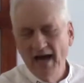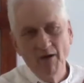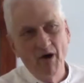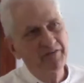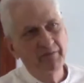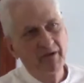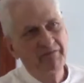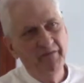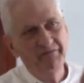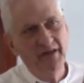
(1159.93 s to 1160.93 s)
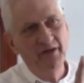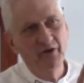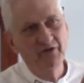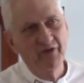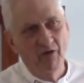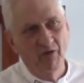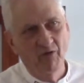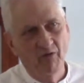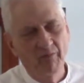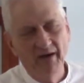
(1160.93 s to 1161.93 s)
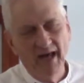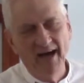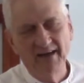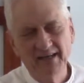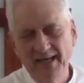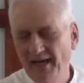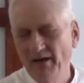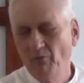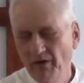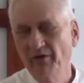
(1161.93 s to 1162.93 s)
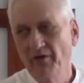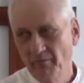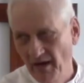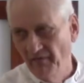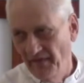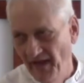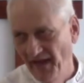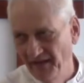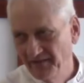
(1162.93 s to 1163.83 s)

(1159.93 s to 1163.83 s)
I wasn't but 15 years old, but I kind of wondered about that.